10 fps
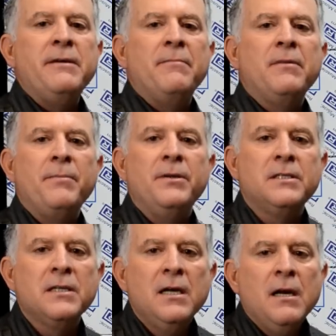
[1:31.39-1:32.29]

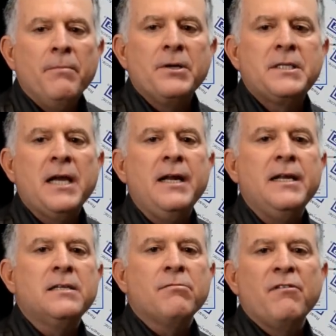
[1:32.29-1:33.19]
BMWs,
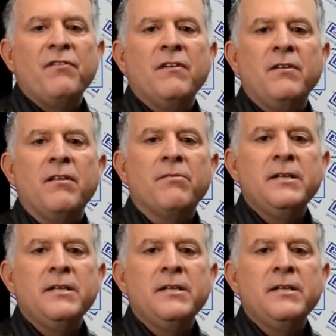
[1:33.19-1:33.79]
Mercedes, 350,